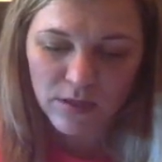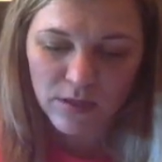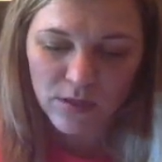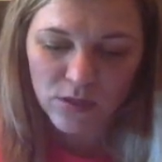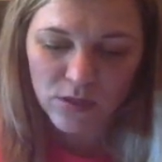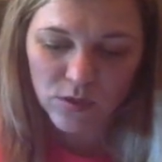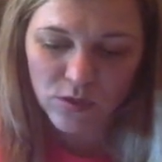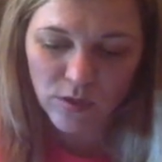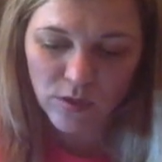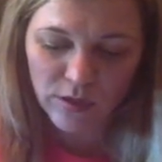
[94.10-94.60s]

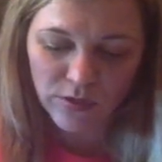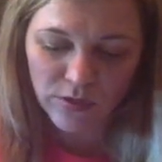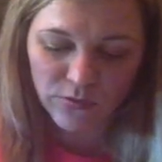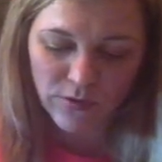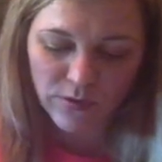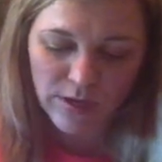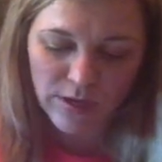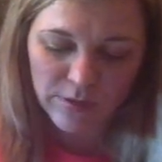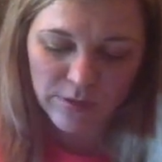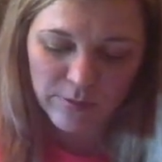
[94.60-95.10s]
So I can
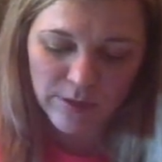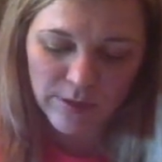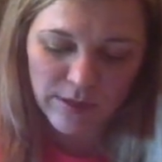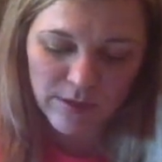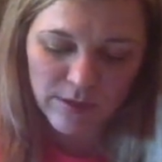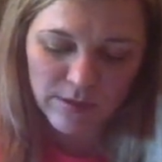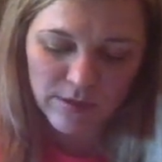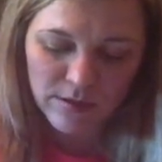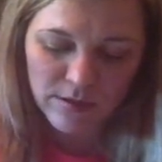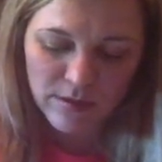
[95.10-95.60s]
write
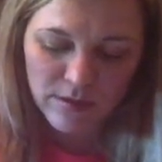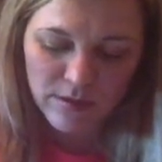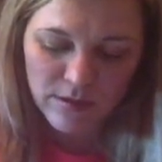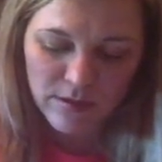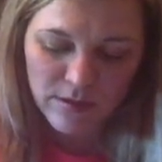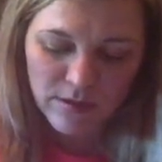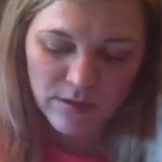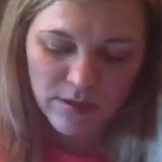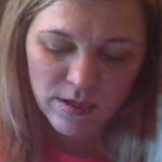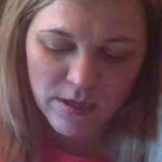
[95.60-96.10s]
my
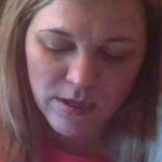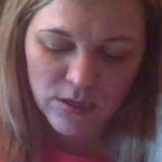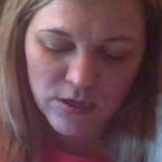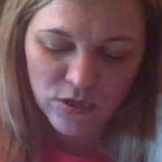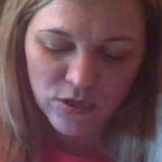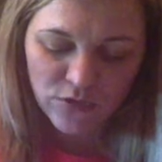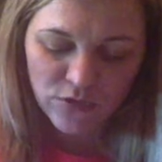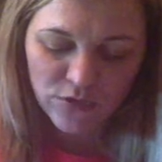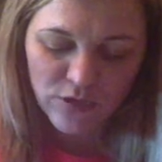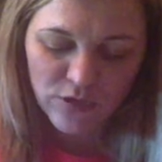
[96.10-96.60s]

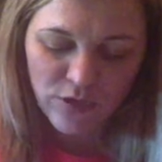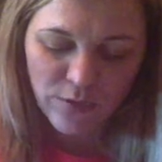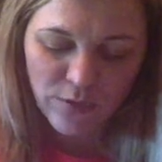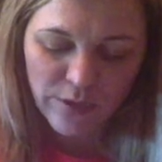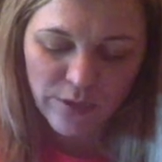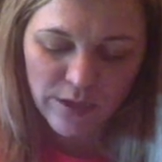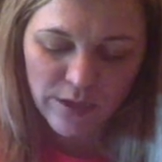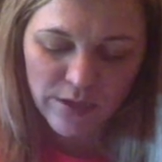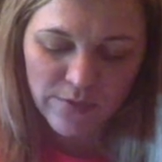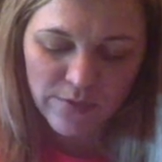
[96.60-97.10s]
h of j
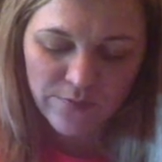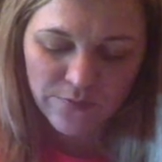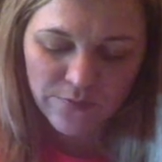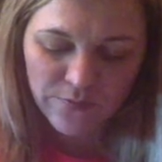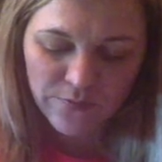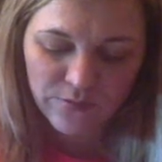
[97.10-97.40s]
omega,